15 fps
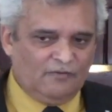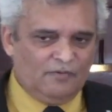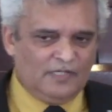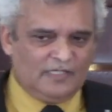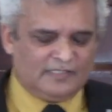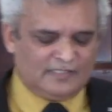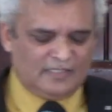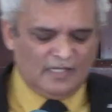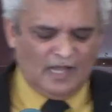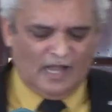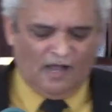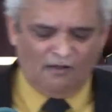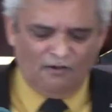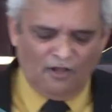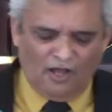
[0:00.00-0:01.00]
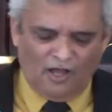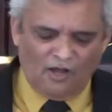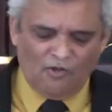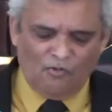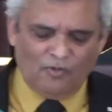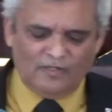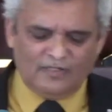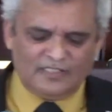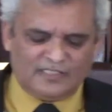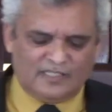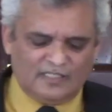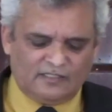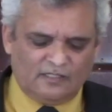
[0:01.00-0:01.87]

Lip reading: words, how long will this little